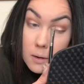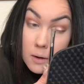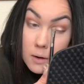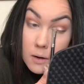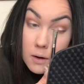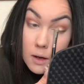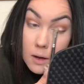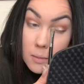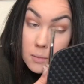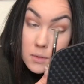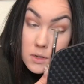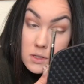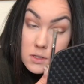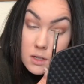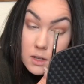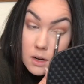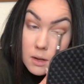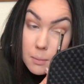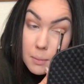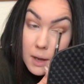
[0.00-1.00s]
And I'm just
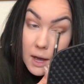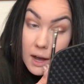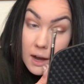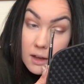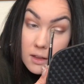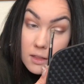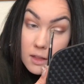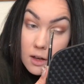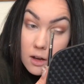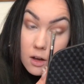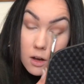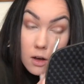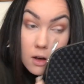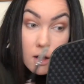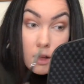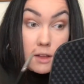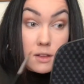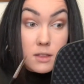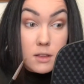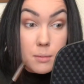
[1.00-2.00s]
going to pack that on.